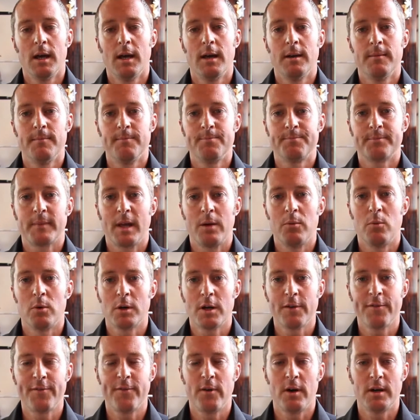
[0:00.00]
Um, and
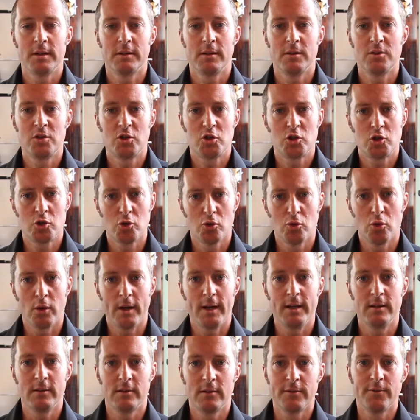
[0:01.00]
what I find is
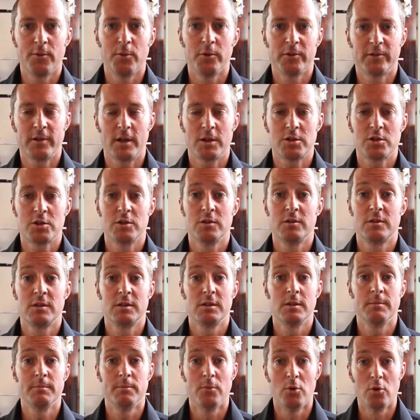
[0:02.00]
short interval sessions
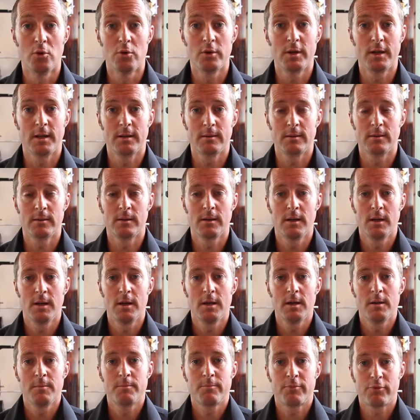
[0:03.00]
in the morning
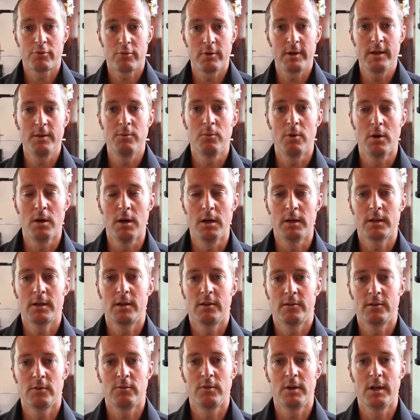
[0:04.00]
pre-work
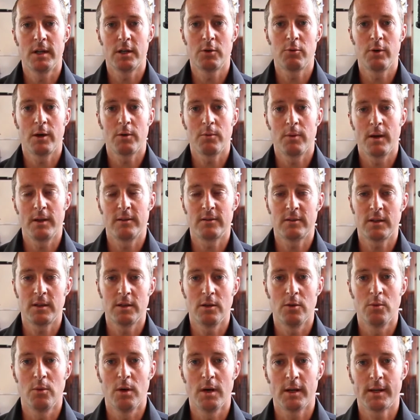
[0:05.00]
is a really quick way to
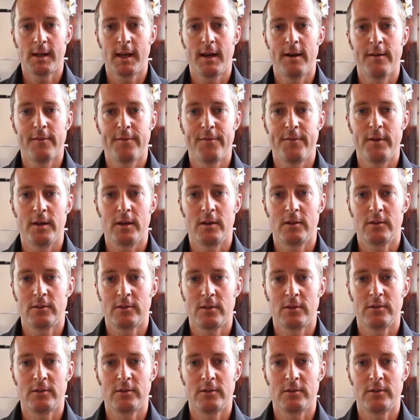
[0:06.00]
get your workout fixed.